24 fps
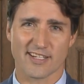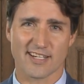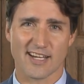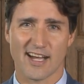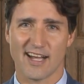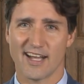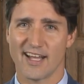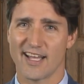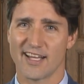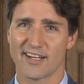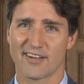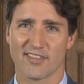
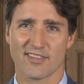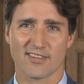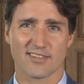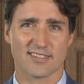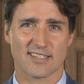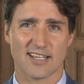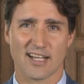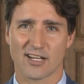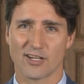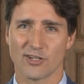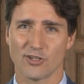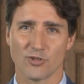tide of the
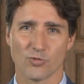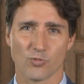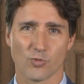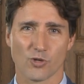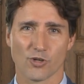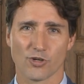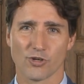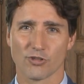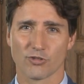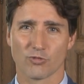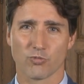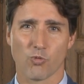Second
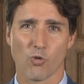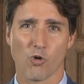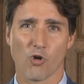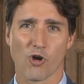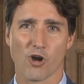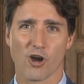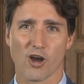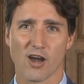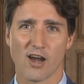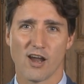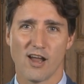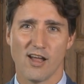World
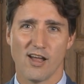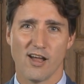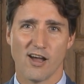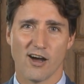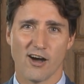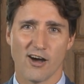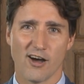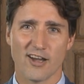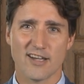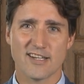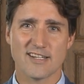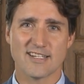War
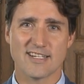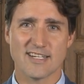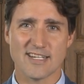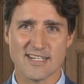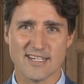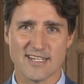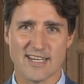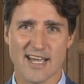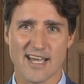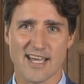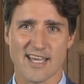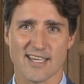on
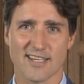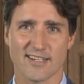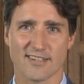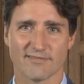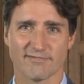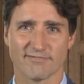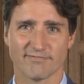D-Day.